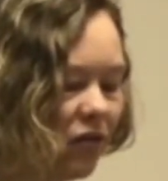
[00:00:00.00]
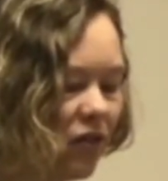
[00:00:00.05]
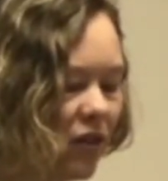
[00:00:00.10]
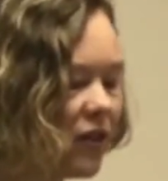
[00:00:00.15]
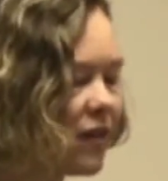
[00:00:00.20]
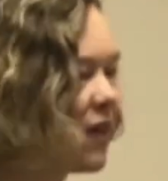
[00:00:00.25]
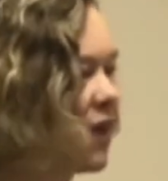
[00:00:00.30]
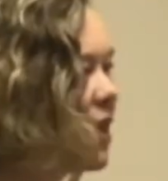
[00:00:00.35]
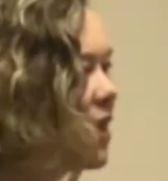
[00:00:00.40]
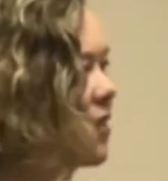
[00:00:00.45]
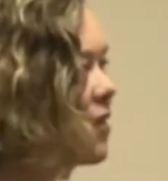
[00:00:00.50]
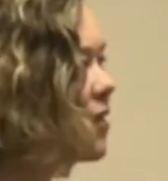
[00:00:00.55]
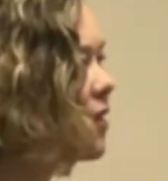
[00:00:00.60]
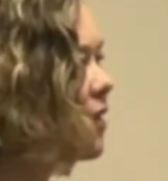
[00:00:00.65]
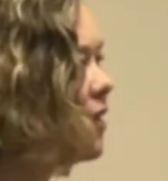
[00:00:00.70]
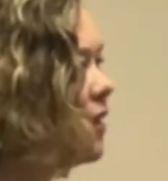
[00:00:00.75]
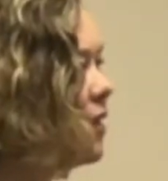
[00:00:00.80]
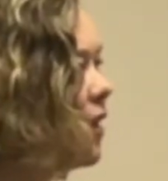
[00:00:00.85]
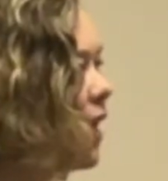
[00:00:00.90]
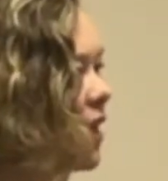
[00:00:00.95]
She
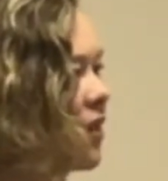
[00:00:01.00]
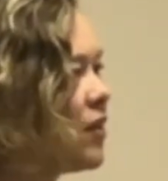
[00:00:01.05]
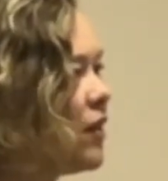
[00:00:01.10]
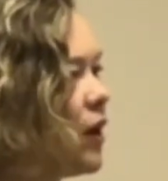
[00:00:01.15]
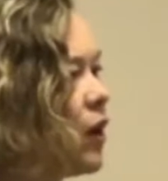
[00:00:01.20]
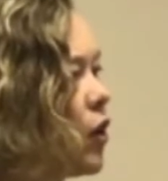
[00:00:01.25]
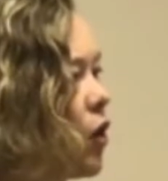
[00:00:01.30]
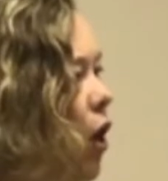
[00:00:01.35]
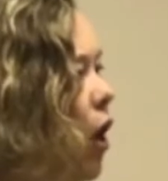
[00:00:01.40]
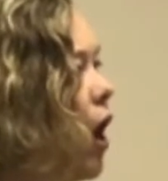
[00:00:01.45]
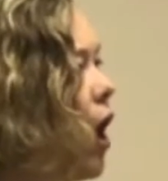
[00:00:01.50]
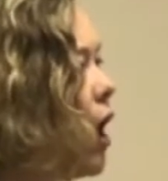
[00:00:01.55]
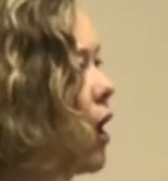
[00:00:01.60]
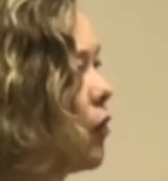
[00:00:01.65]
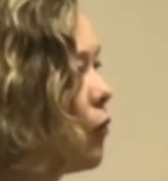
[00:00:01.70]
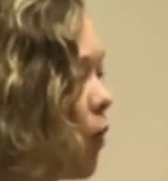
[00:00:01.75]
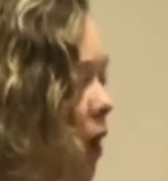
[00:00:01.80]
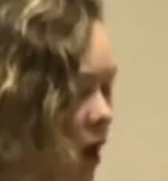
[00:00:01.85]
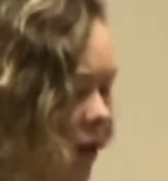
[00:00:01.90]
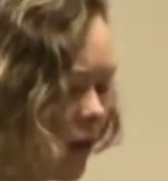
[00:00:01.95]
says, I see a
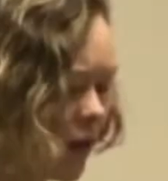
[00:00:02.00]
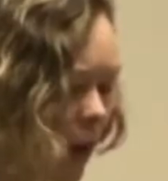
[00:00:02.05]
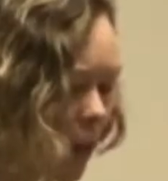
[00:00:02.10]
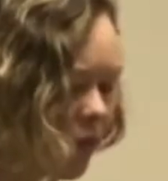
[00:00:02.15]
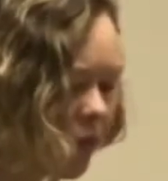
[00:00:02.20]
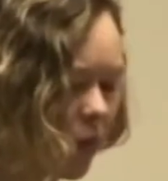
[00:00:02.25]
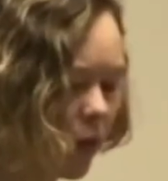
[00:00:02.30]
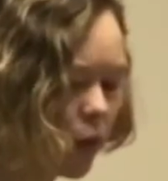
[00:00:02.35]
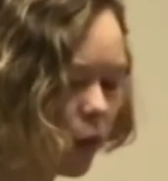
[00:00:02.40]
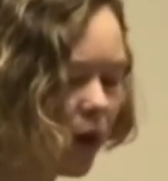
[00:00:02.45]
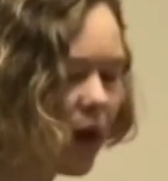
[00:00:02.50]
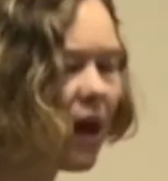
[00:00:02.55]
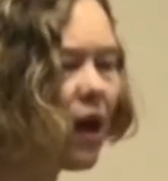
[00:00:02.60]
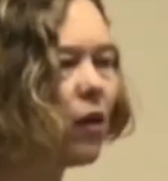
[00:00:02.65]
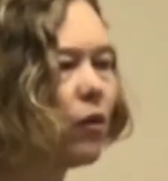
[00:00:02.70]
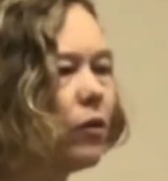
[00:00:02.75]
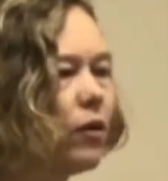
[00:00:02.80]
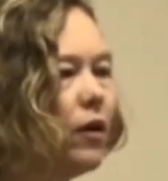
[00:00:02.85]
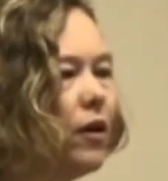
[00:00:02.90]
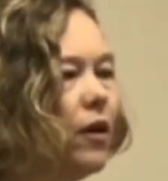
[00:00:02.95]
god rising up from the
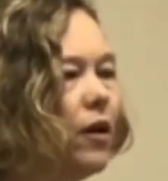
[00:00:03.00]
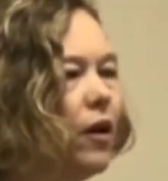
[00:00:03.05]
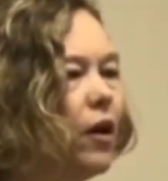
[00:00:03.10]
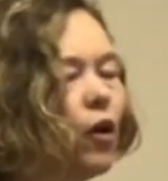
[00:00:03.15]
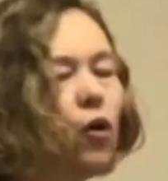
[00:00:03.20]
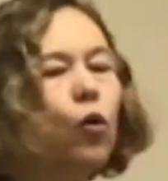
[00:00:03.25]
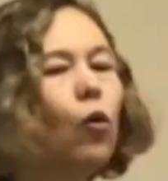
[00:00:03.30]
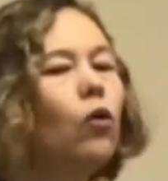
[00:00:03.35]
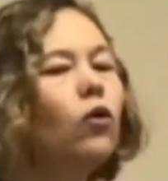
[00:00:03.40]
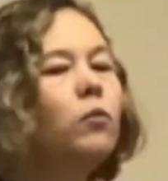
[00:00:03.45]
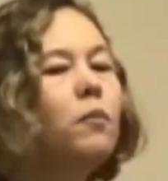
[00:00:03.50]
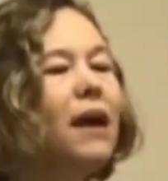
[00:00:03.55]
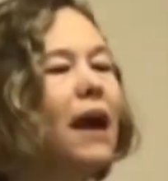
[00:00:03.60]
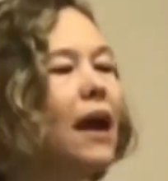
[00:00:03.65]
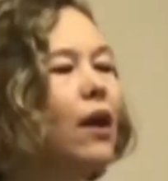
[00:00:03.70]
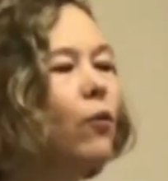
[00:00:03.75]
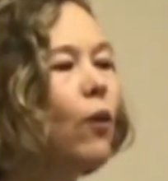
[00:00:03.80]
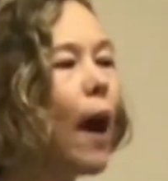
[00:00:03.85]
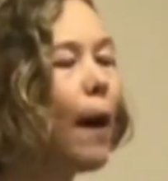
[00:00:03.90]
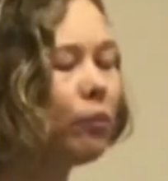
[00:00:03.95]
ground, an old
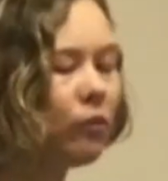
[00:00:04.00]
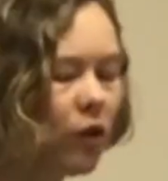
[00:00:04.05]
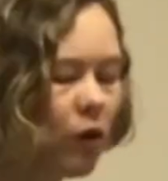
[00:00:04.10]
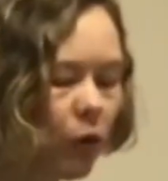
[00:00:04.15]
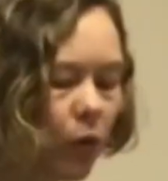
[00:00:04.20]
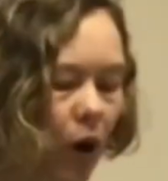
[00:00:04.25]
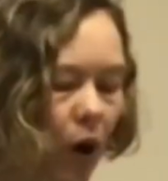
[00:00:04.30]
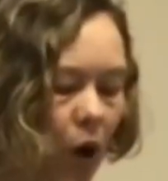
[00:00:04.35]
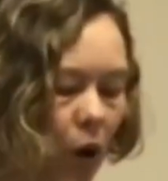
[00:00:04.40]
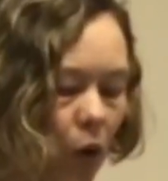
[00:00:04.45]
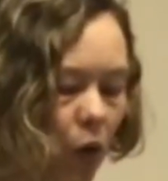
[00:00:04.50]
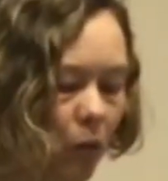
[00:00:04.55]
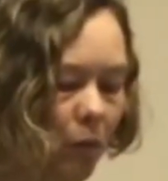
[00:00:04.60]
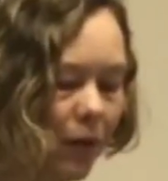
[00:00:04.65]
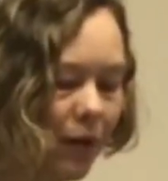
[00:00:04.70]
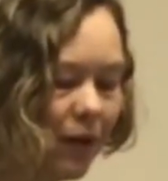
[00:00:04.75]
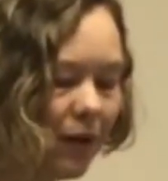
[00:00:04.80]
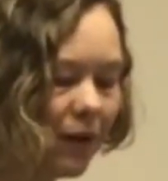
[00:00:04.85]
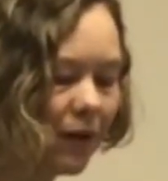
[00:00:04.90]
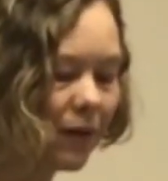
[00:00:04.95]
man wrapped in a
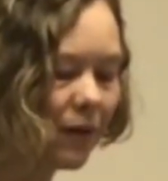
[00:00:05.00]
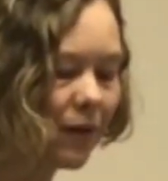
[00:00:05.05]
robe.